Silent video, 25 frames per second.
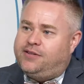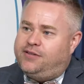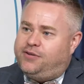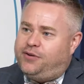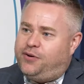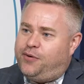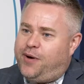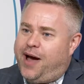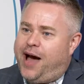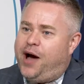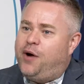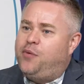
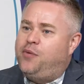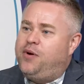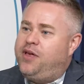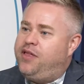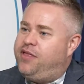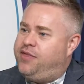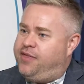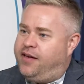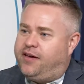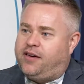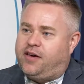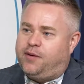to how we
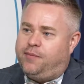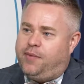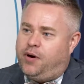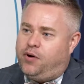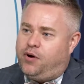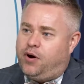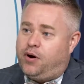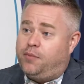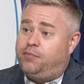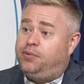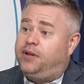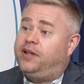think about
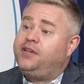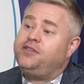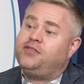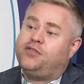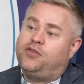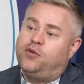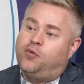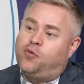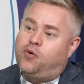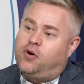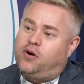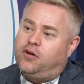our place in
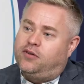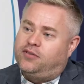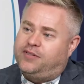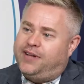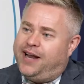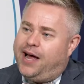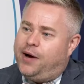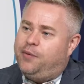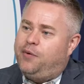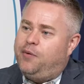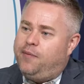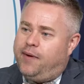the world and
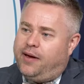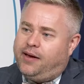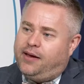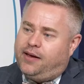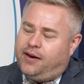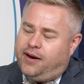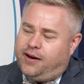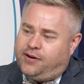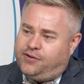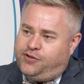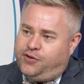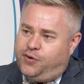how we might
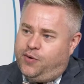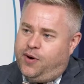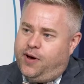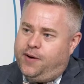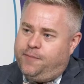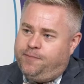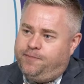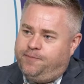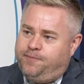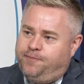connect to it.